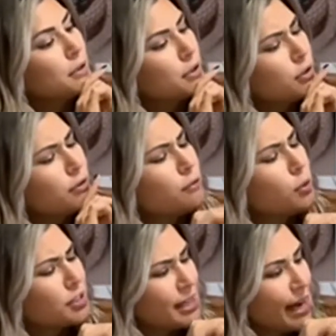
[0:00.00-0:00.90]

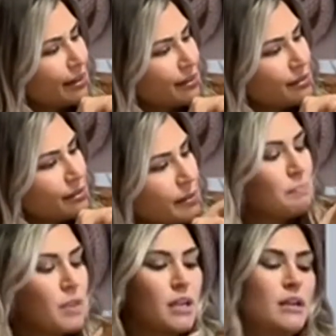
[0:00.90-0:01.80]
Purivortex.
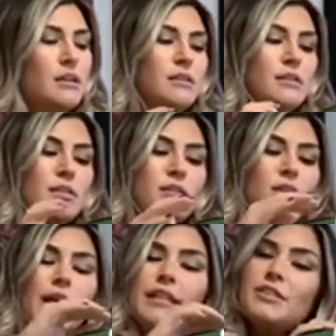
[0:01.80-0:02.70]
So
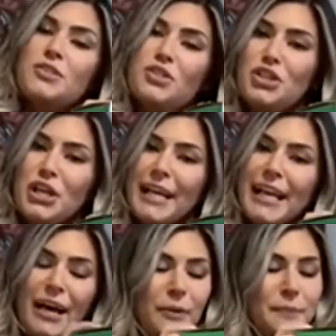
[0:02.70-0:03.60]
let's check it
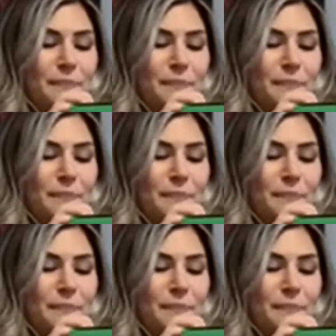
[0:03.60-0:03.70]
out.